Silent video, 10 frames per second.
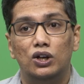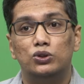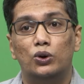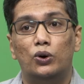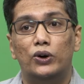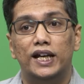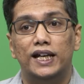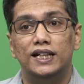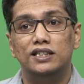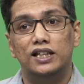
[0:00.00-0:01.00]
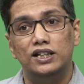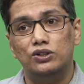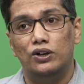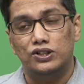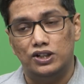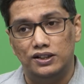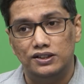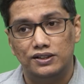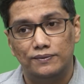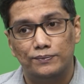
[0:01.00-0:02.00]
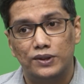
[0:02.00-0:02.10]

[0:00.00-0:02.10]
So, in such questions,